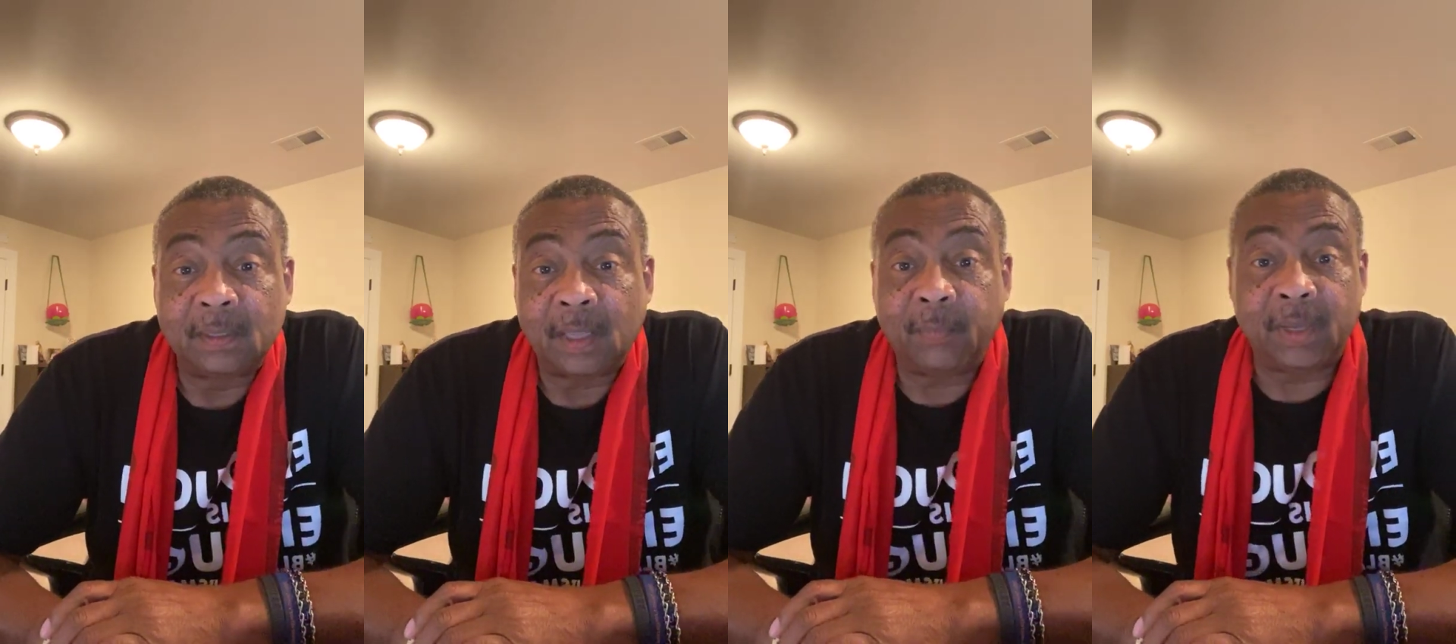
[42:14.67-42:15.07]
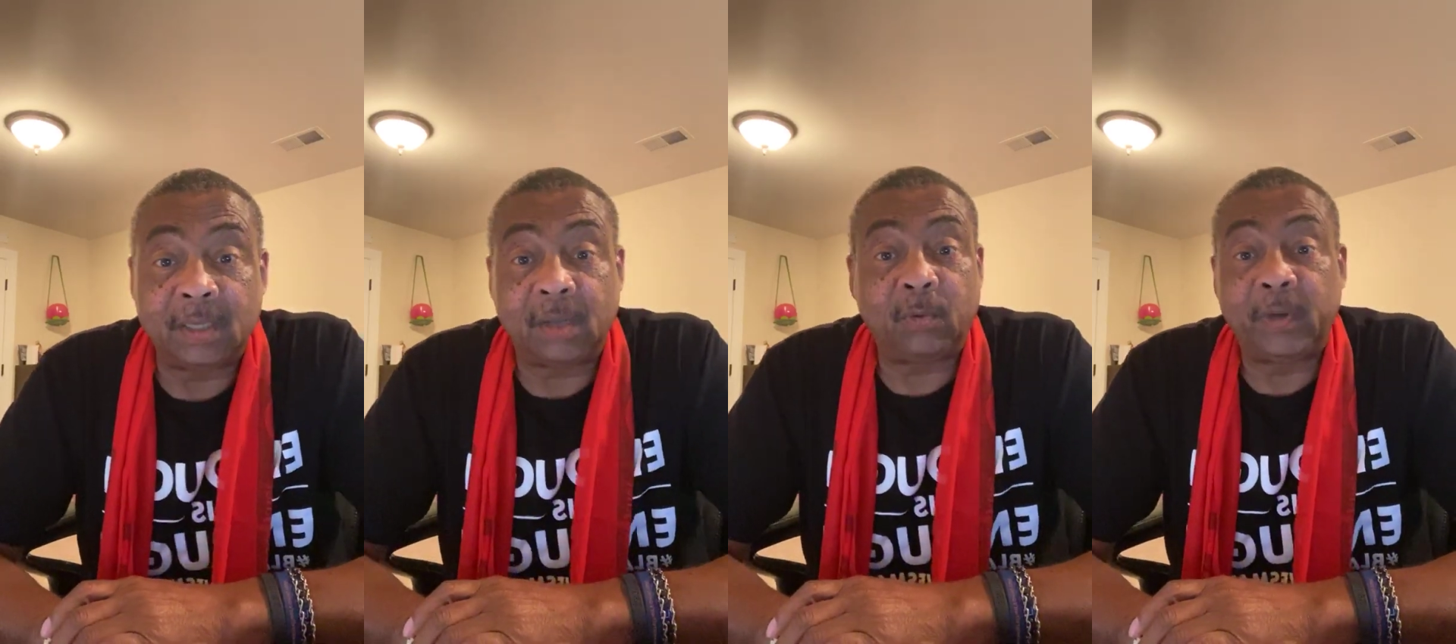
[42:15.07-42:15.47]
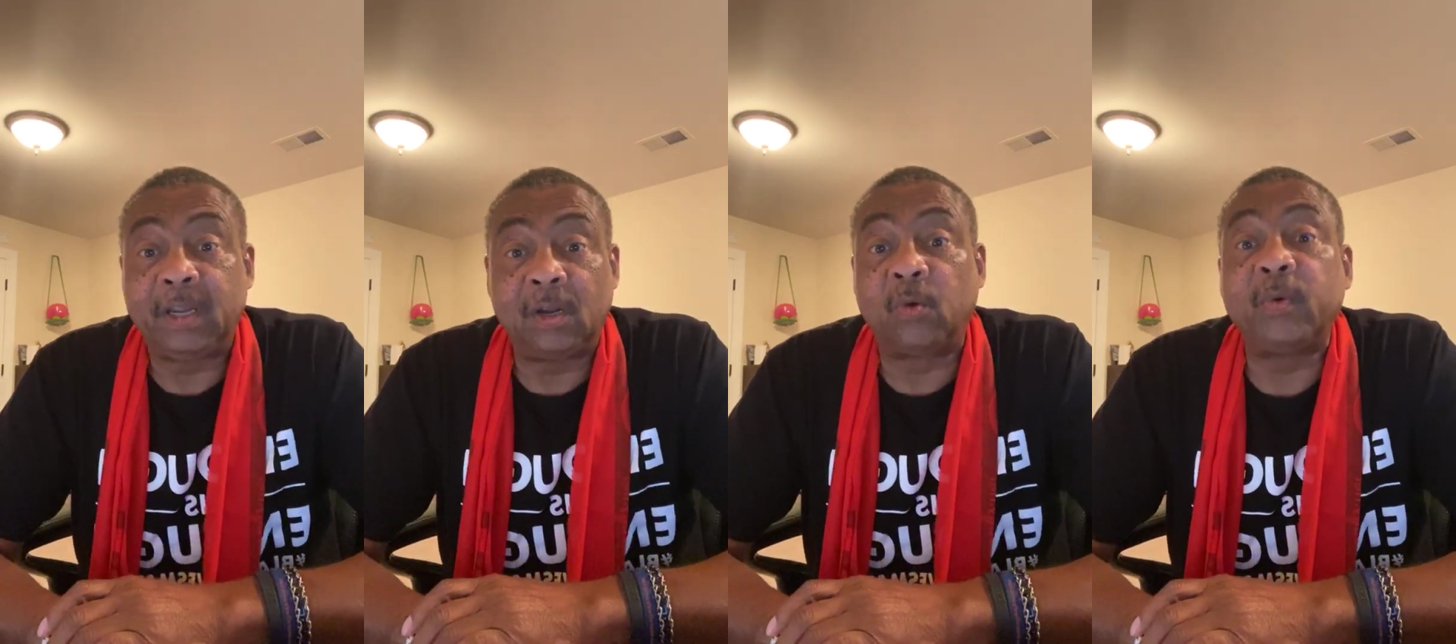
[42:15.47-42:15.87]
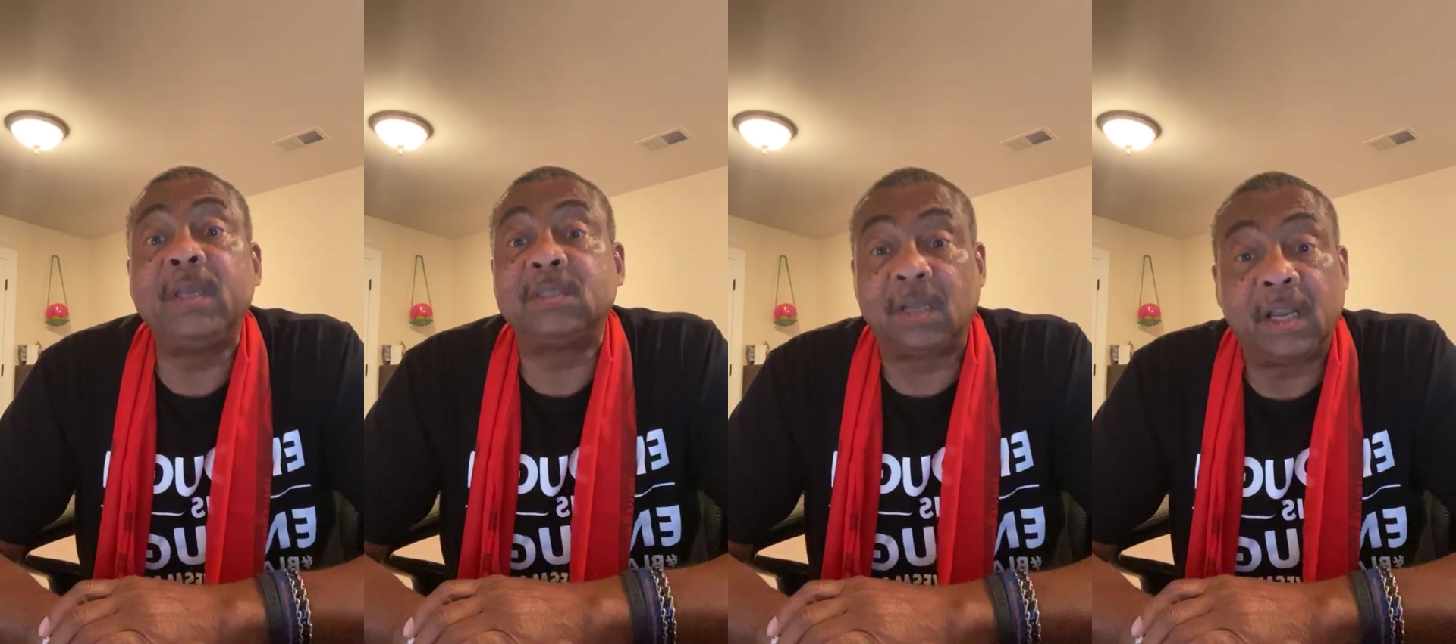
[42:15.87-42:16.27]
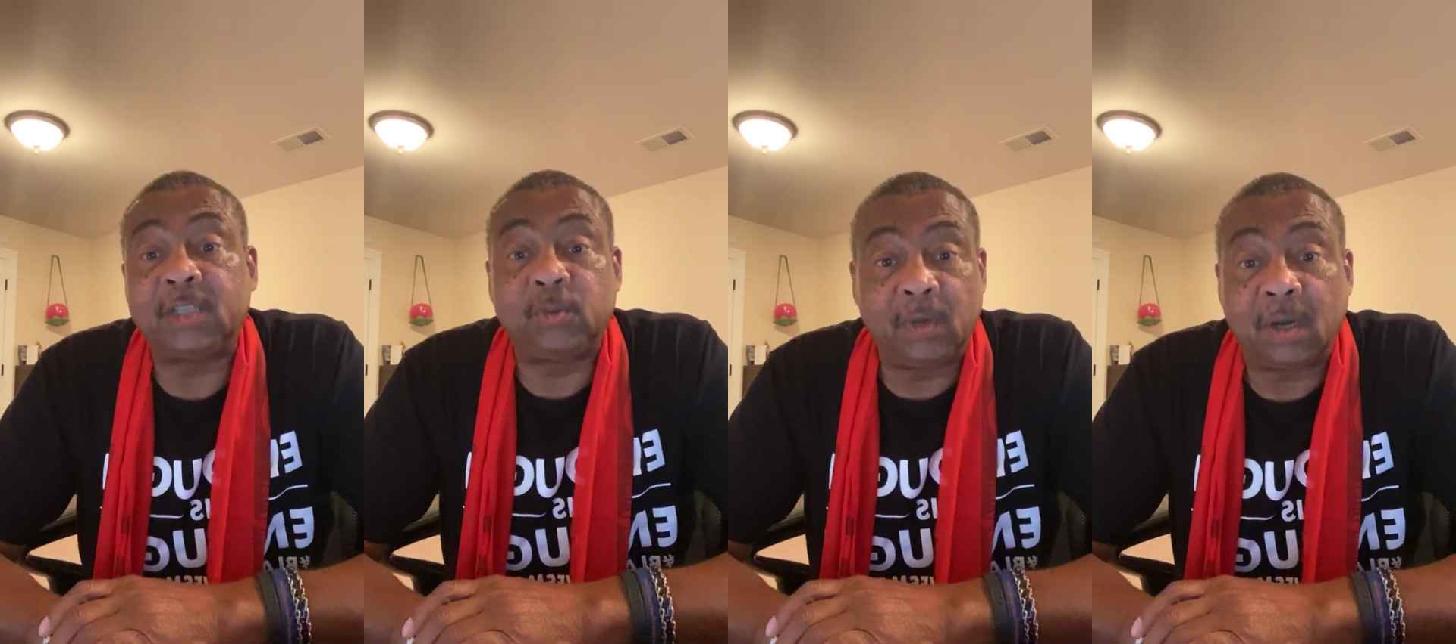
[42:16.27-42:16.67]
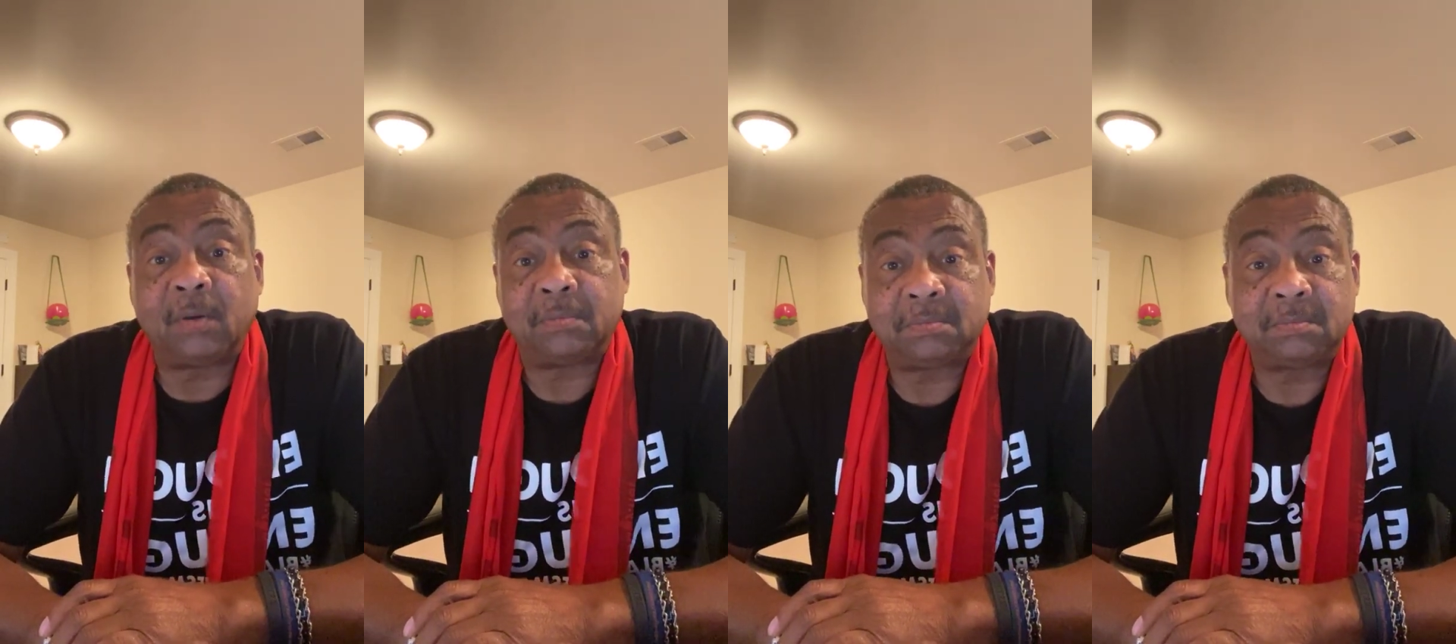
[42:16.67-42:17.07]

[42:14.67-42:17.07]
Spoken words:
That means they don't need no reason to let you go.